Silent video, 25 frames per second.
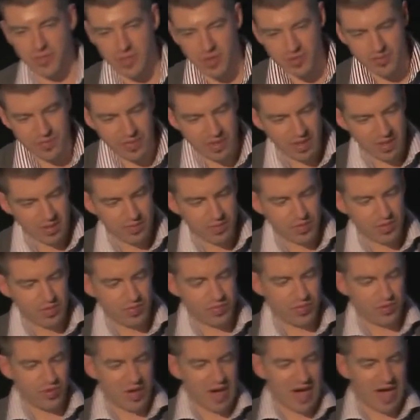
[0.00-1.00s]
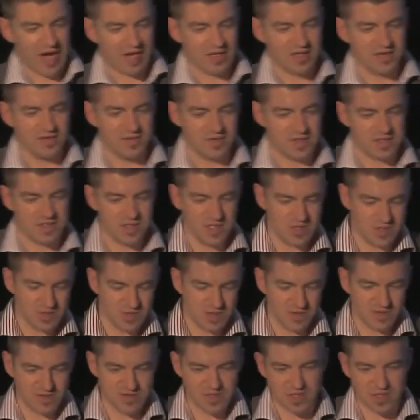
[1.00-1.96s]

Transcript: about being proactive in terms of